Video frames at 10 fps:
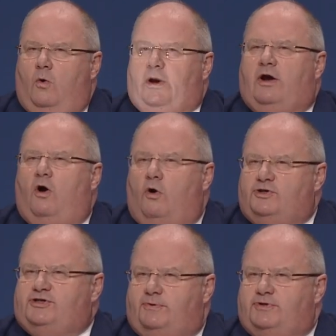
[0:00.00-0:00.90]
We are
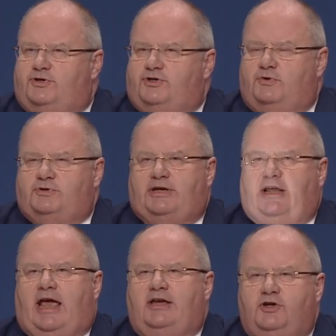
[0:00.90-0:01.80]
also
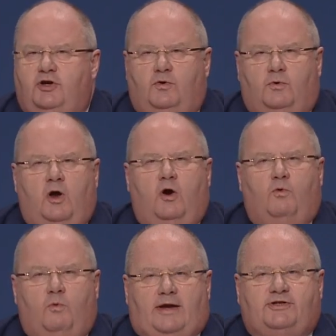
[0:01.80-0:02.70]
introducing a new
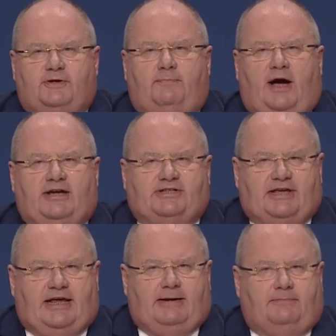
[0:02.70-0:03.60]
rent to buy
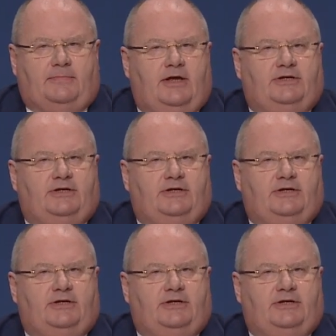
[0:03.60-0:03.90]
scheme